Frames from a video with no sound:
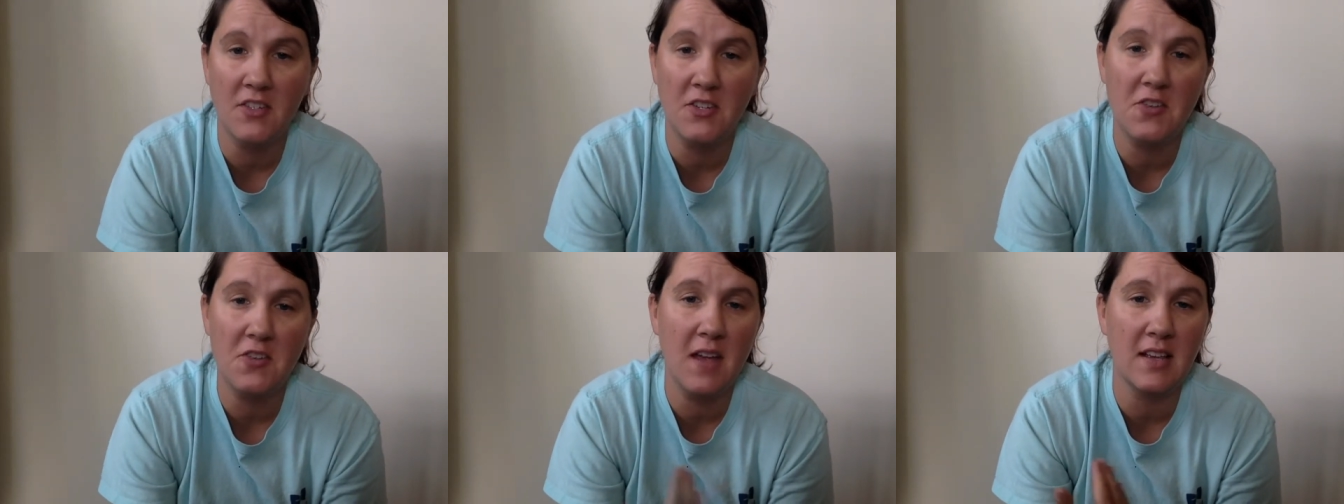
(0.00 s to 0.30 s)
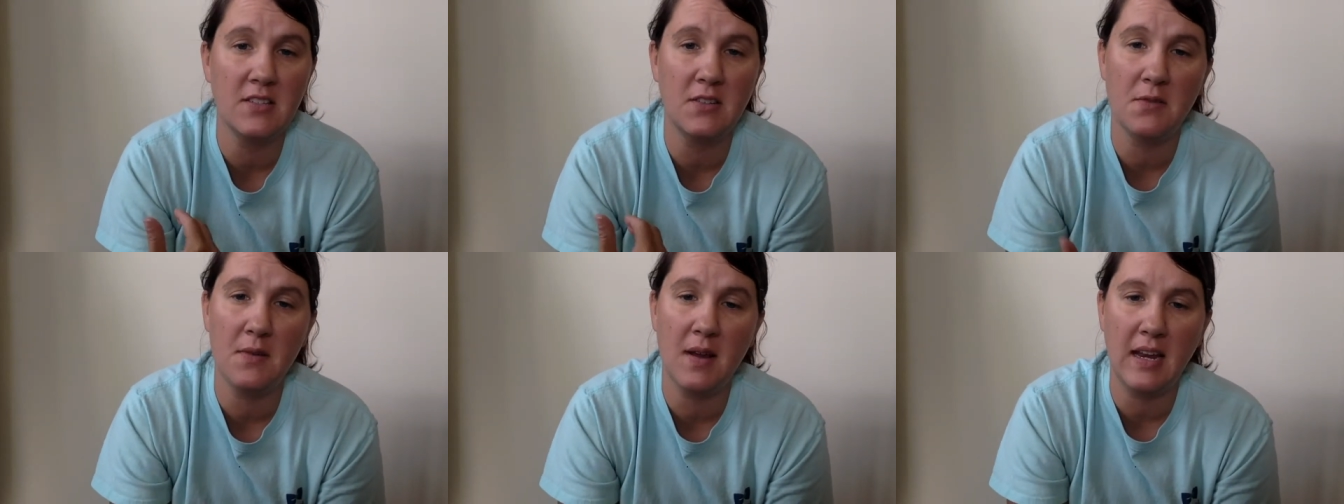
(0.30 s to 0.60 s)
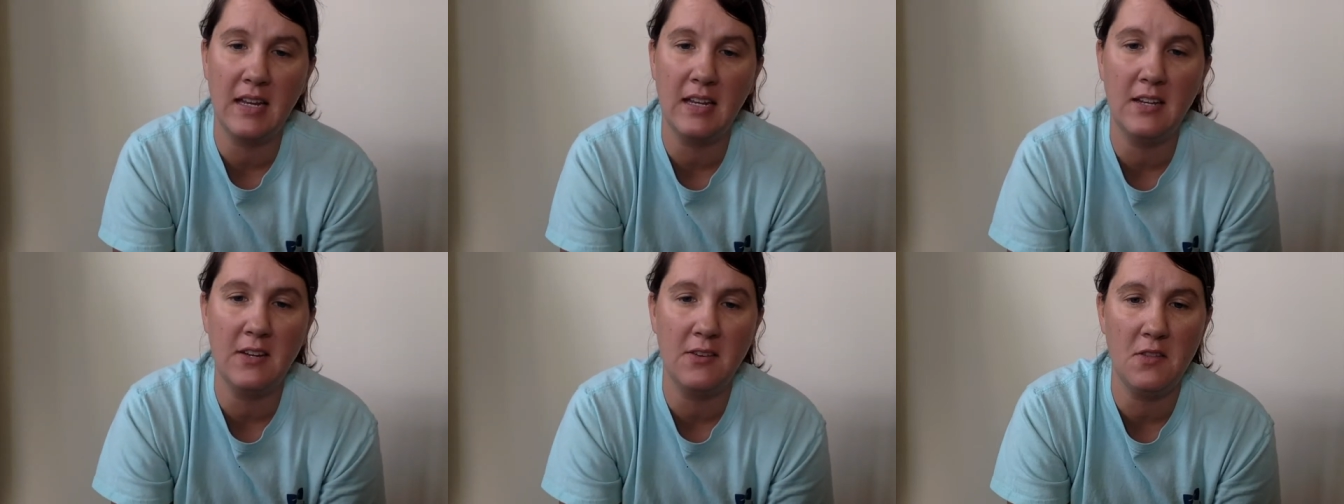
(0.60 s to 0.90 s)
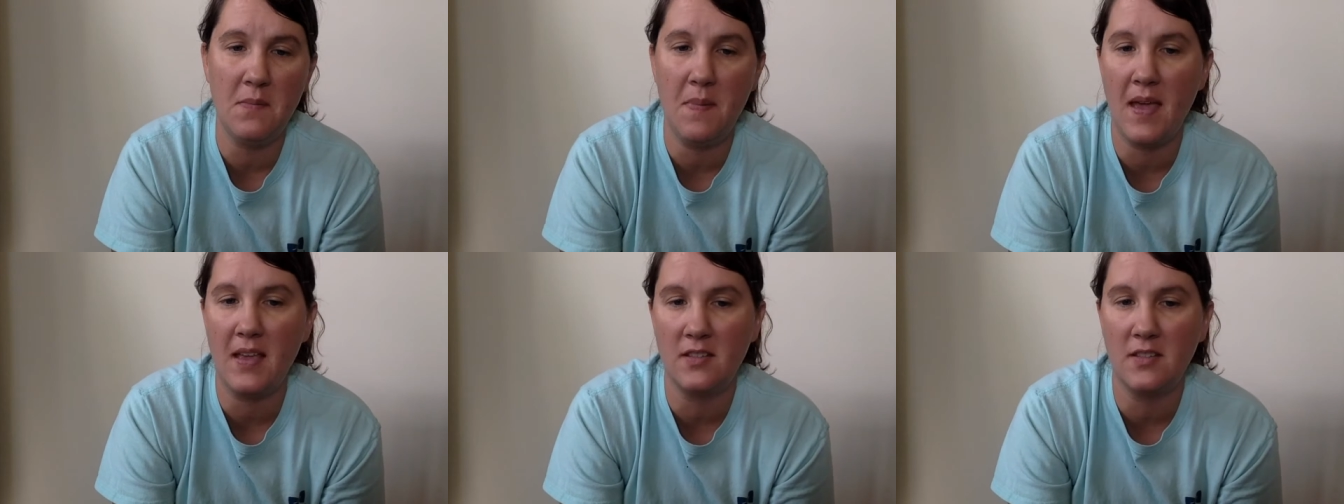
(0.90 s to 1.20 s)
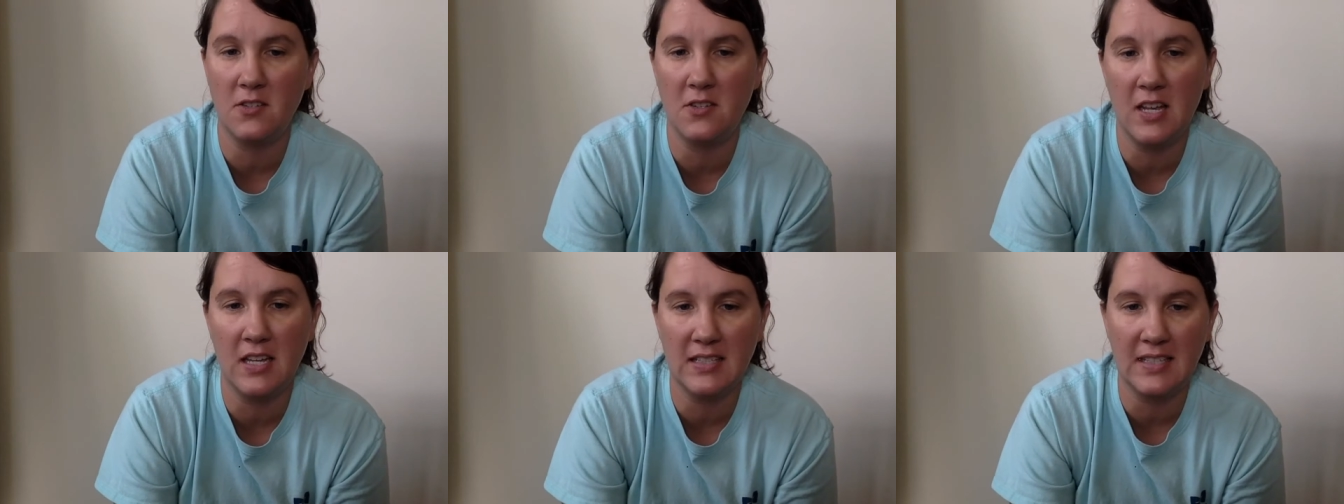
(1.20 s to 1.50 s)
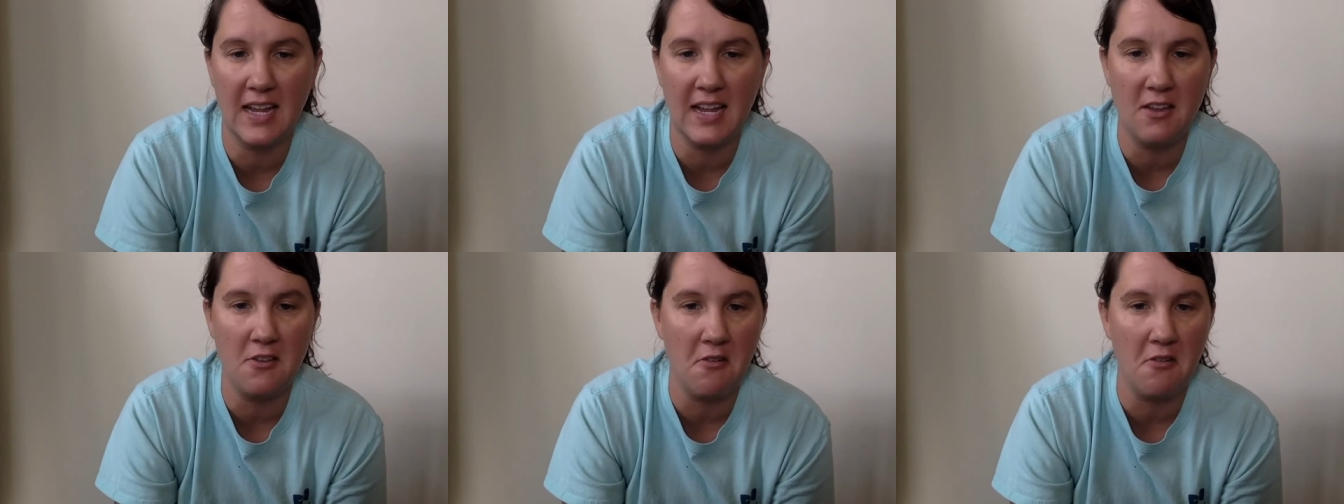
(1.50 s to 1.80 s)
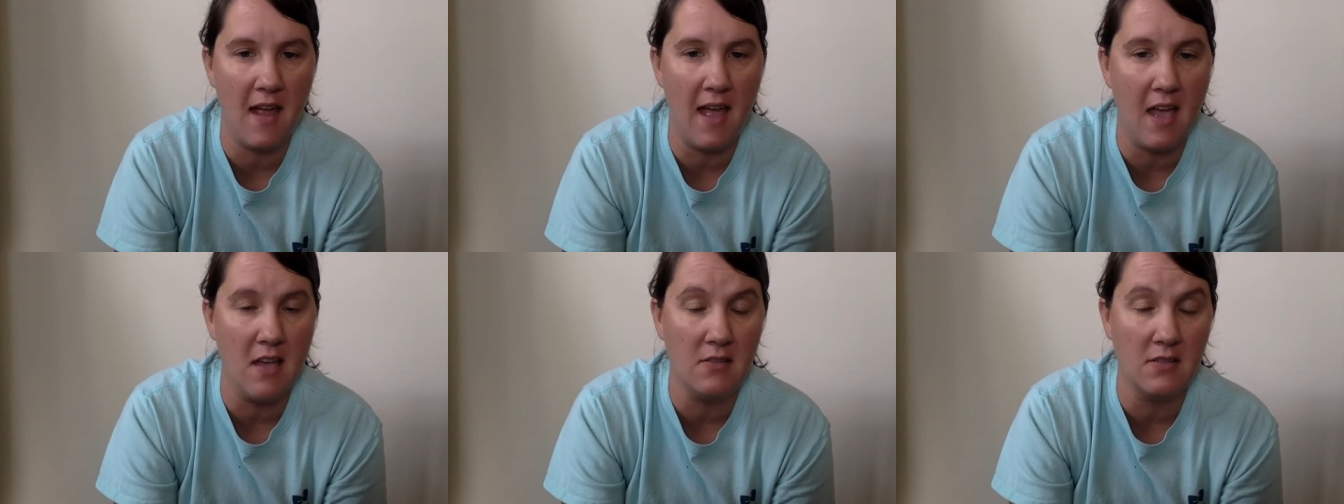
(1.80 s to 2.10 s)
you guys are ready to do the PACER test at your
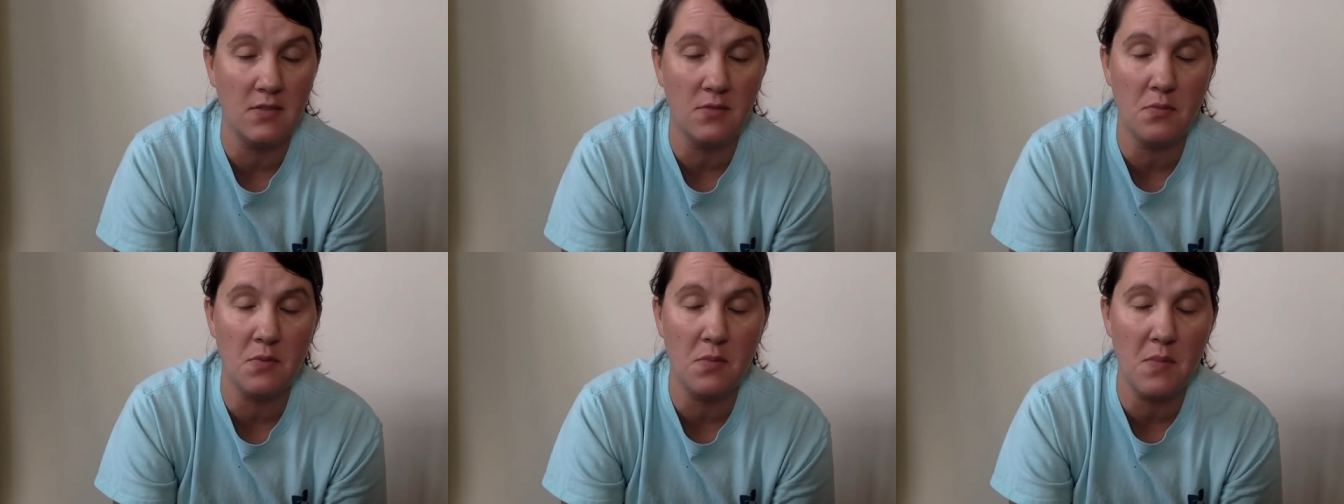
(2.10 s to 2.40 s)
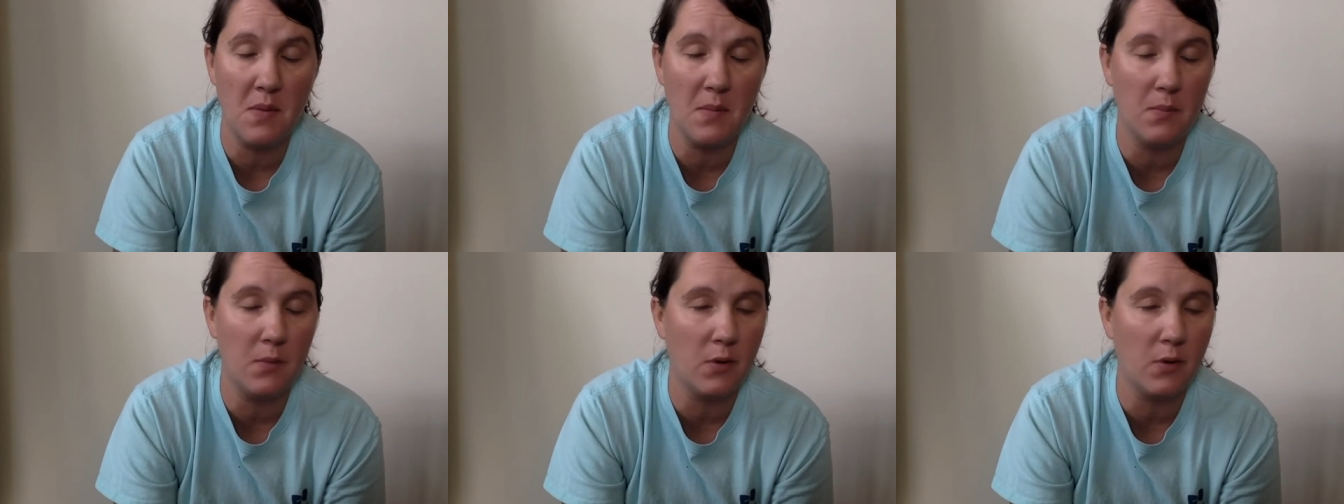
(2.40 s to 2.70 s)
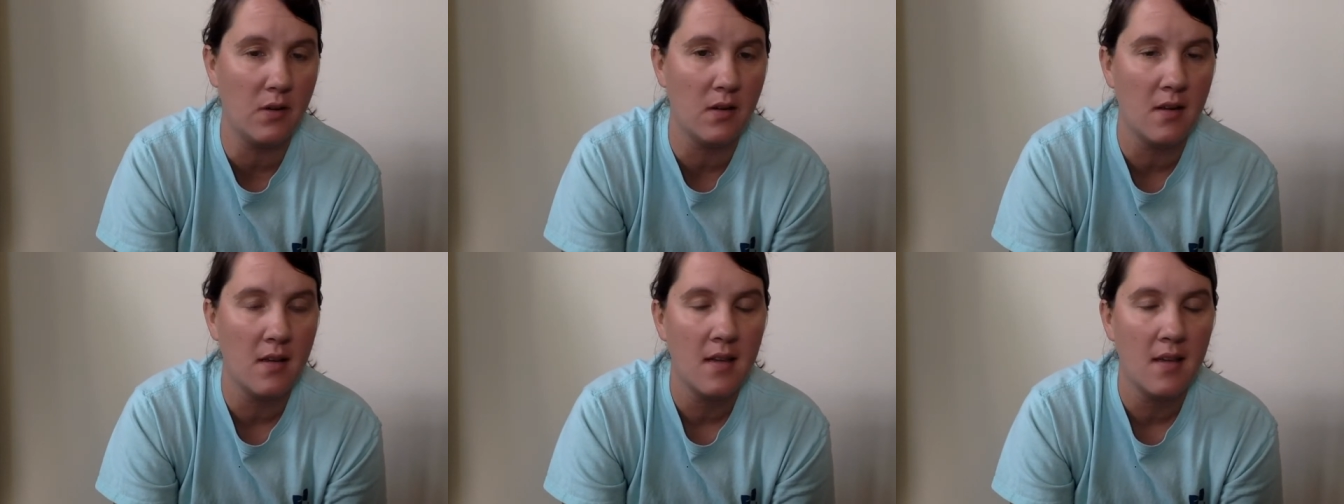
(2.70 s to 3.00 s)
house. Remember,